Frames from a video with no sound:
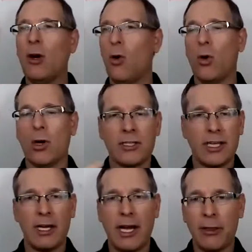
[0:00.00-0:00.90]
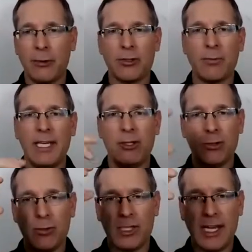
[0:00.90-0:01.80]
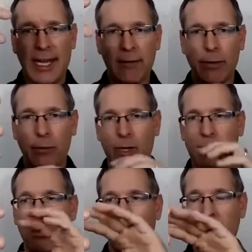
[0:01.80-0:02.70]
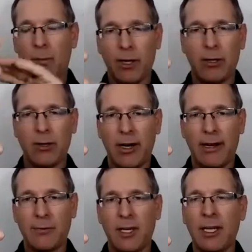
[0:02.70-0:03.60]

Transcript: or others may choose to have three body paragraphs.